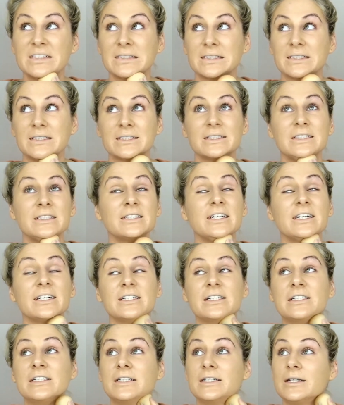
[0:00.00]
I need that
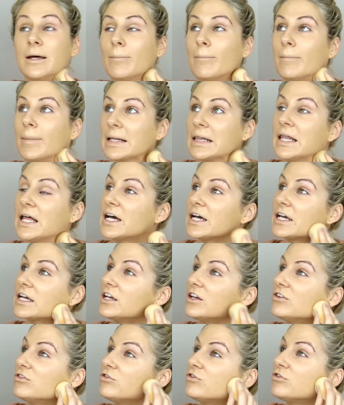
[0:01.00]
in my
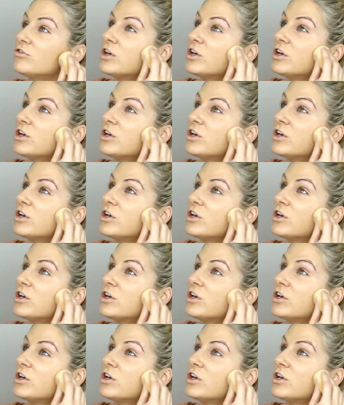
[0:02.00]
life.